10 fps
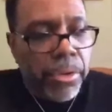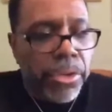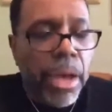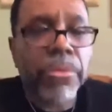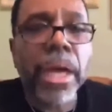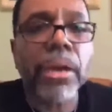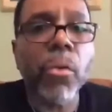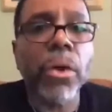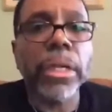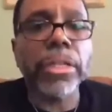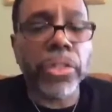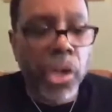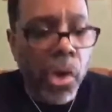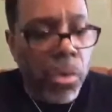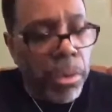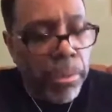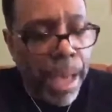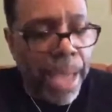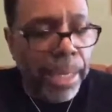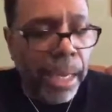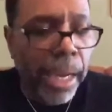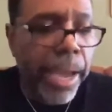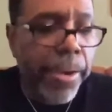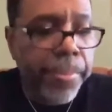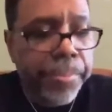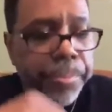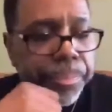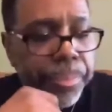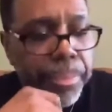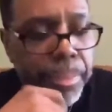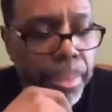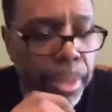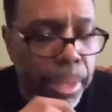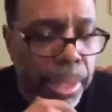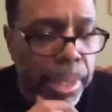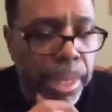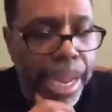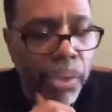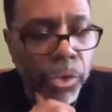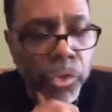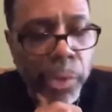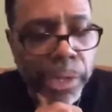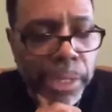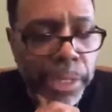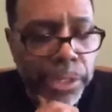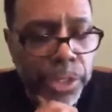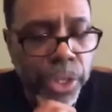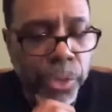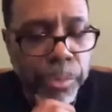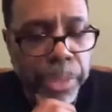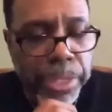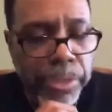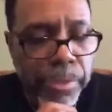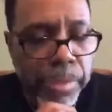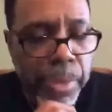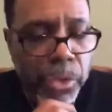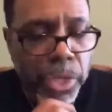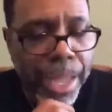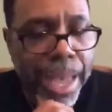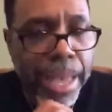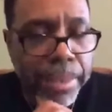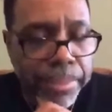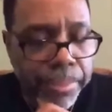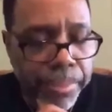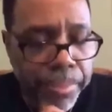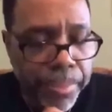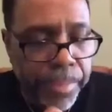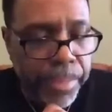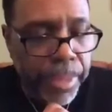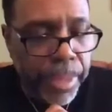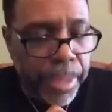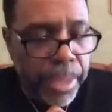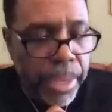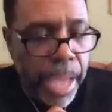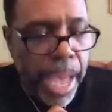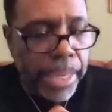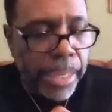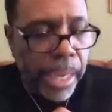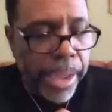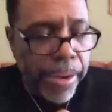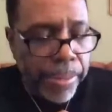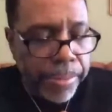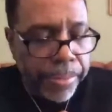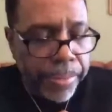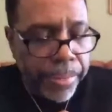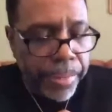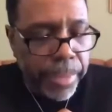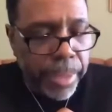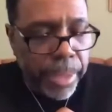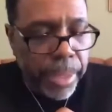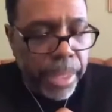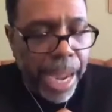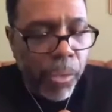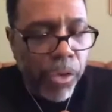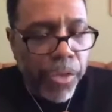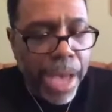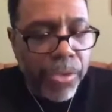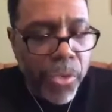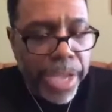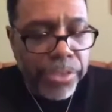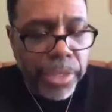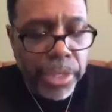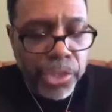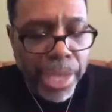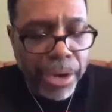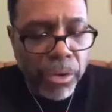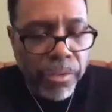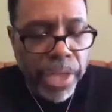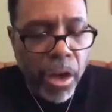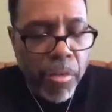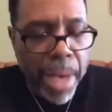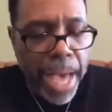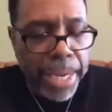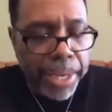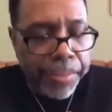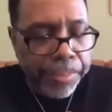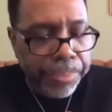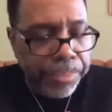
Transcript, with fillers: Psalms 91, let's go. I declare that I will dwell in the secret place of the Most High. I declare that I will find rest in the shadow of the Almighty.